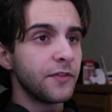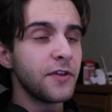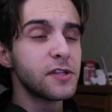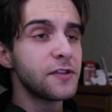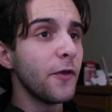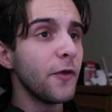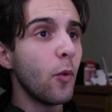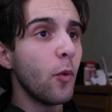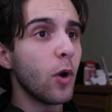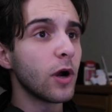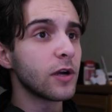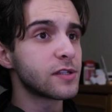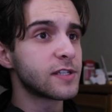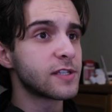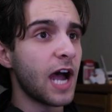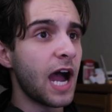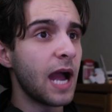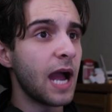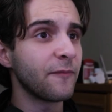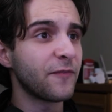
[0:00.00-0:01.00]
This is the worst
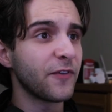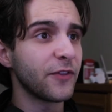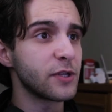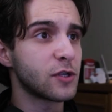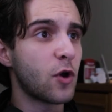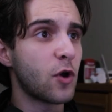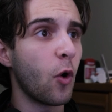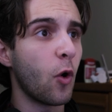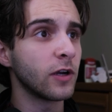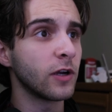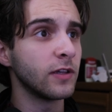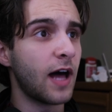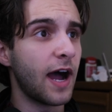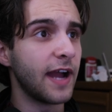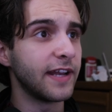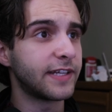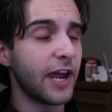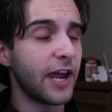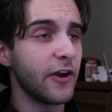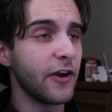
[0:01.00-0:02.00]
time for this
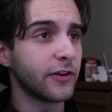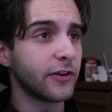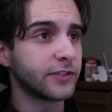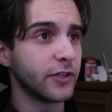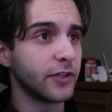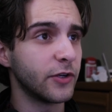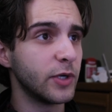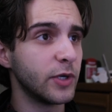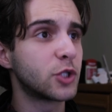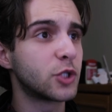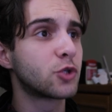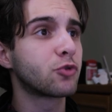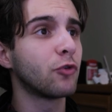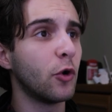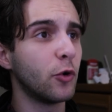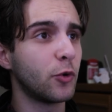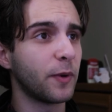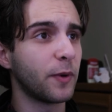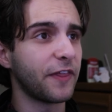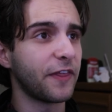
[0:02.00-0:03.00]
Coraline character to
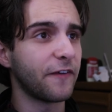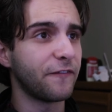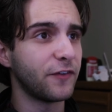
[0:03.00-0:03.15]
intrude with a